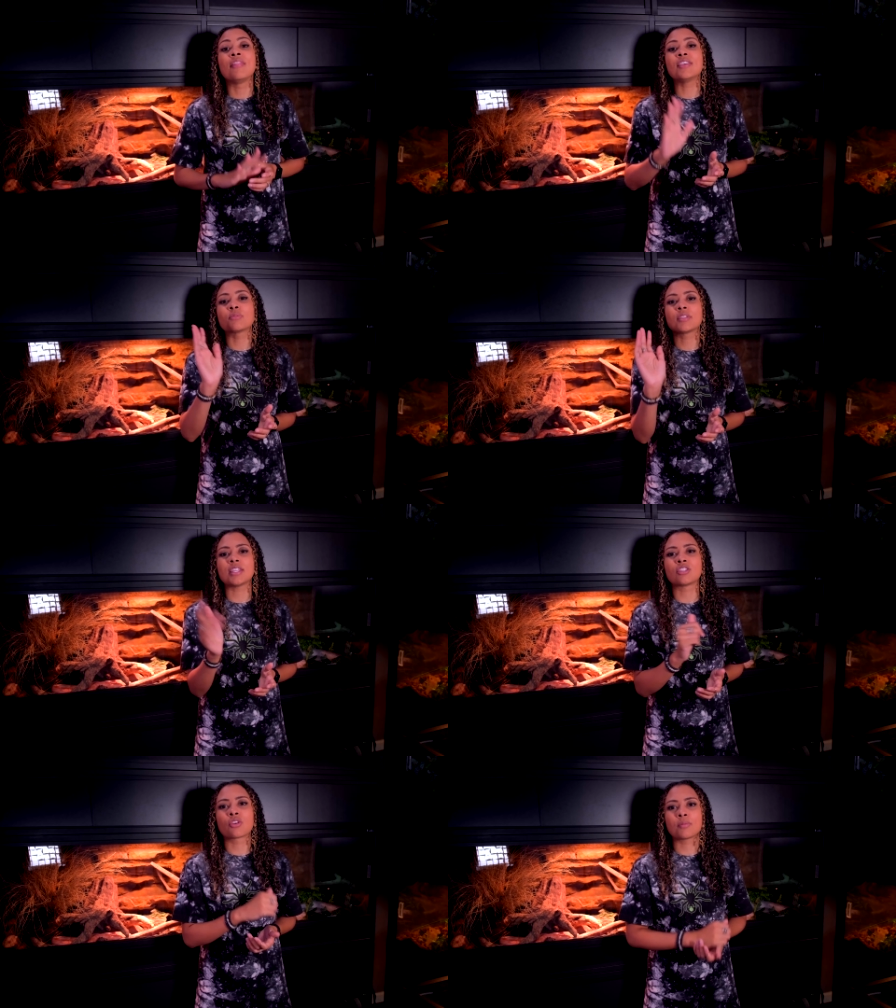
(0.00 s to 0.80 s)
This week's
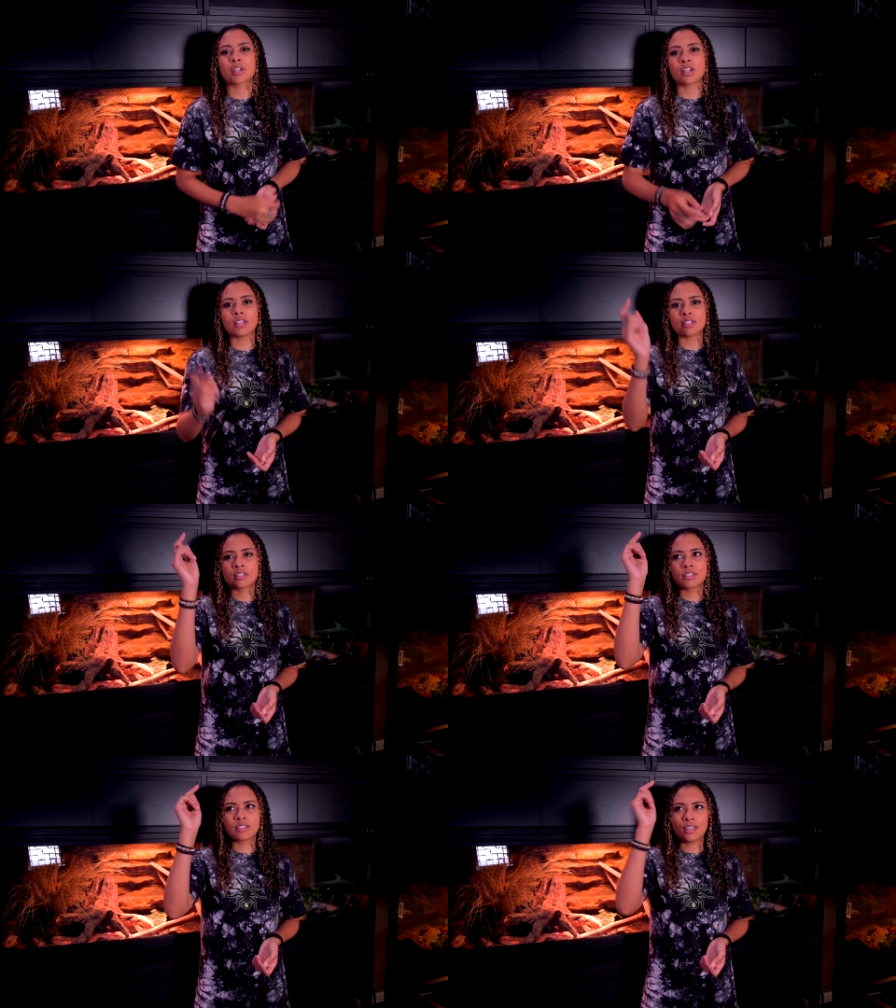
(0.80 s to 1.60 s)
Instagram shout out
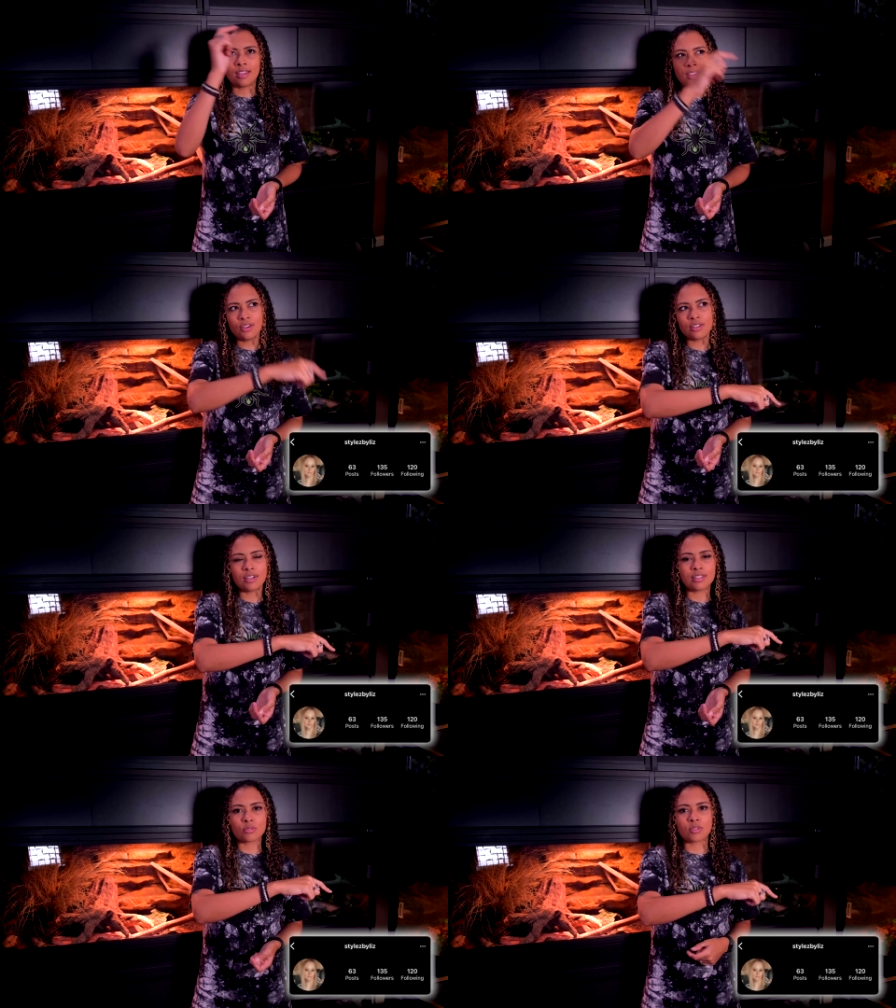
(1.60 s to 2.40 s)
is here,
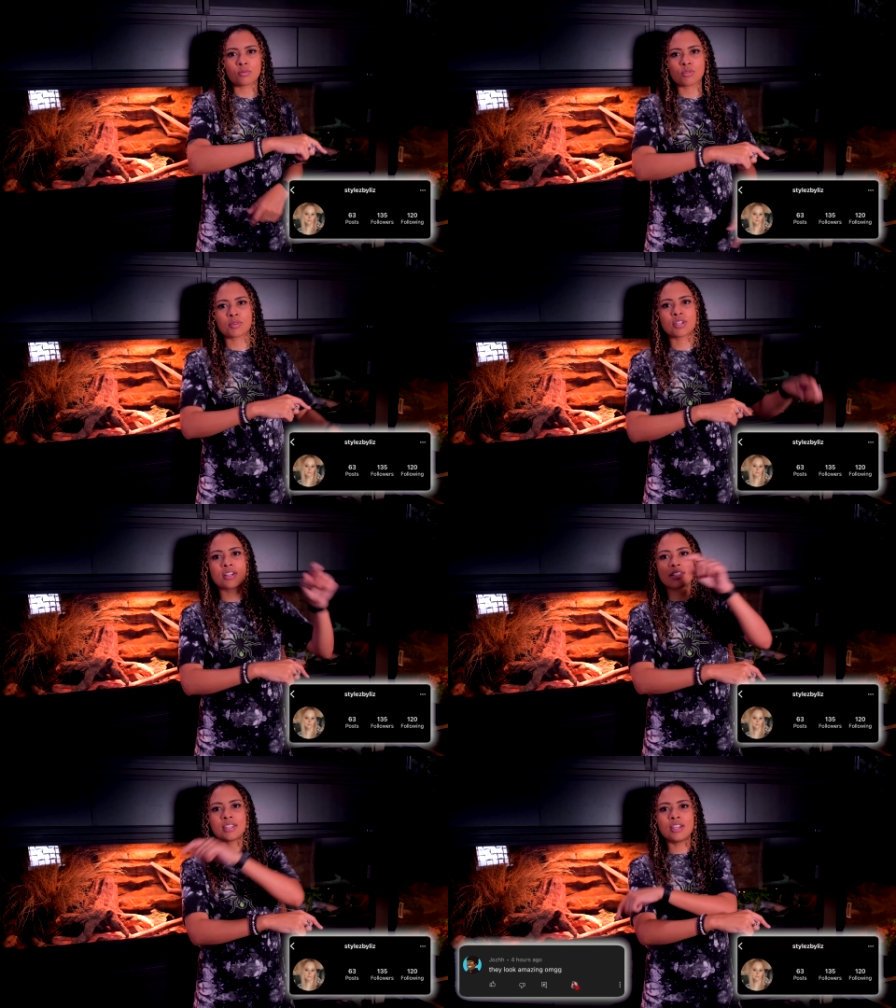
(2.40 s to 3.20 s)
and this week's Subscribe shout
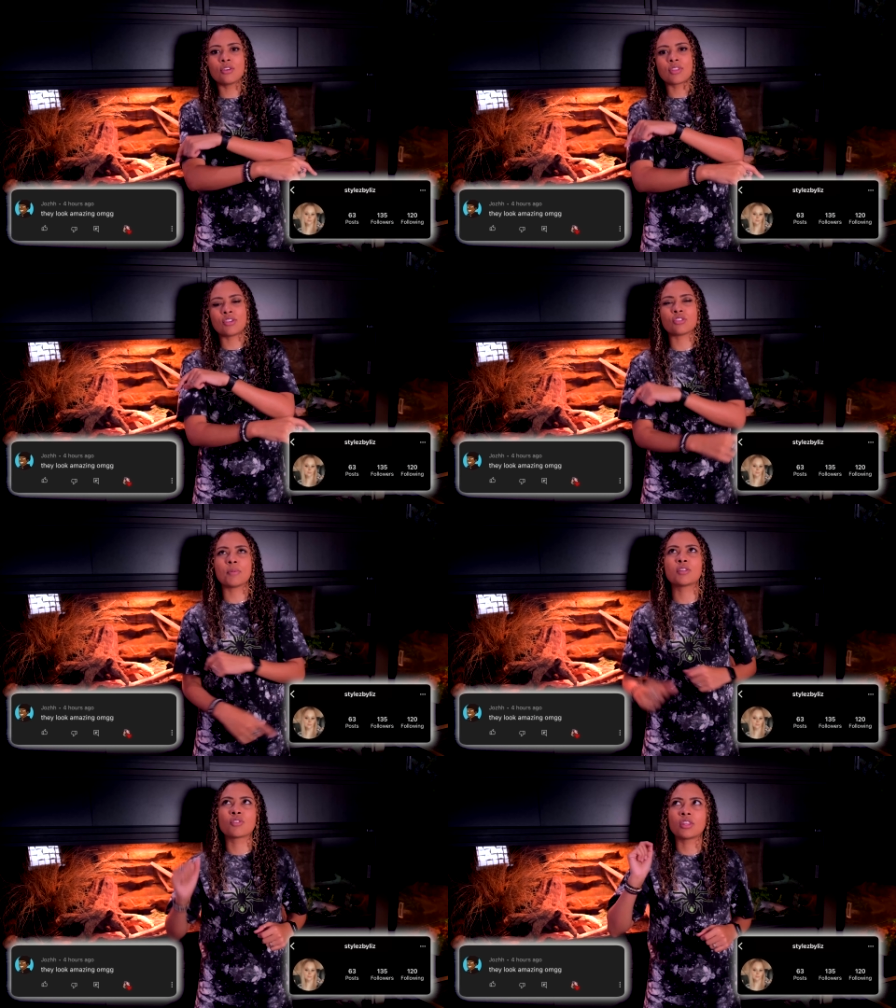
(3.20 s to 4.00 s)
out is here. Thank you so
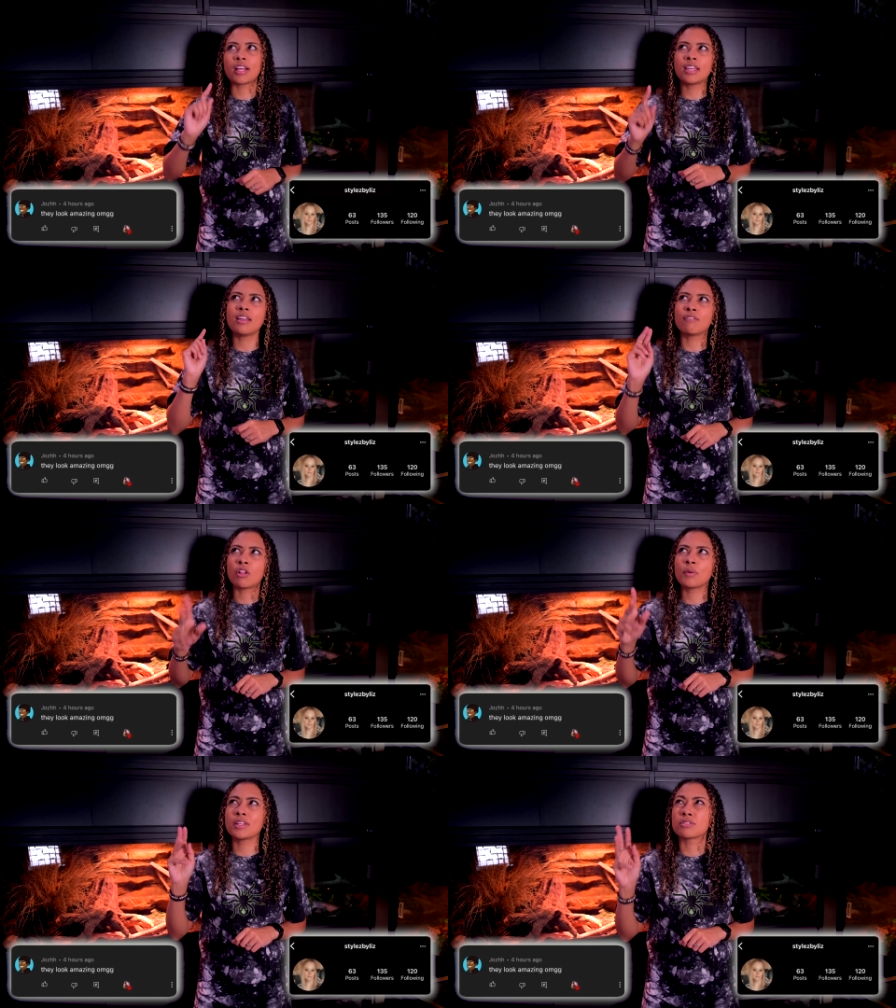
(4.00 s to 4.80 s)
much for liking and
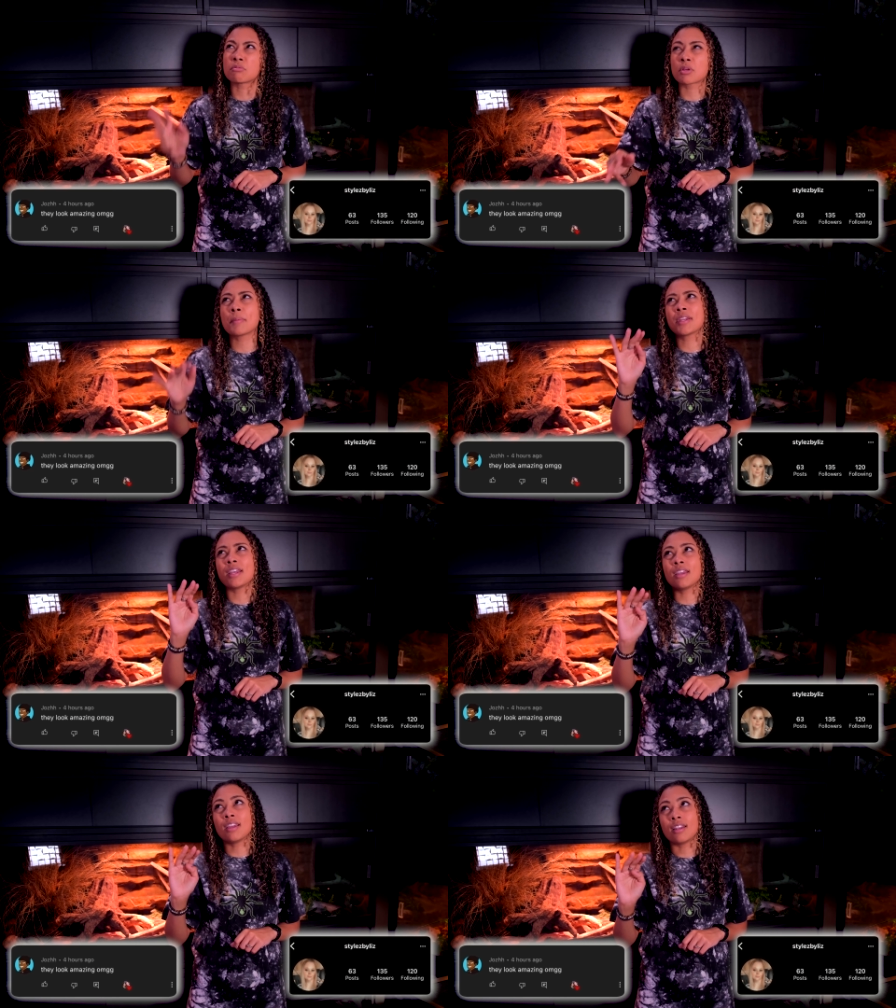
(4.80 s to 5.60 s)
following and subscribing
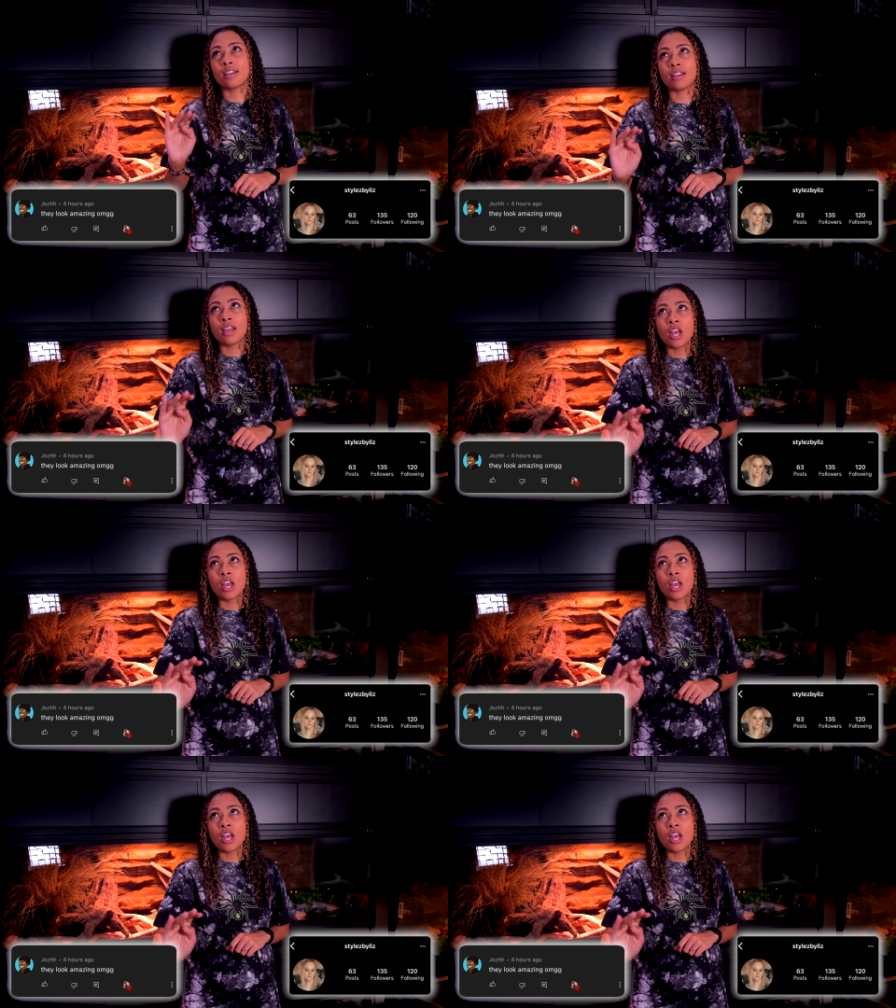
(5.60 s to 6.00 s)
and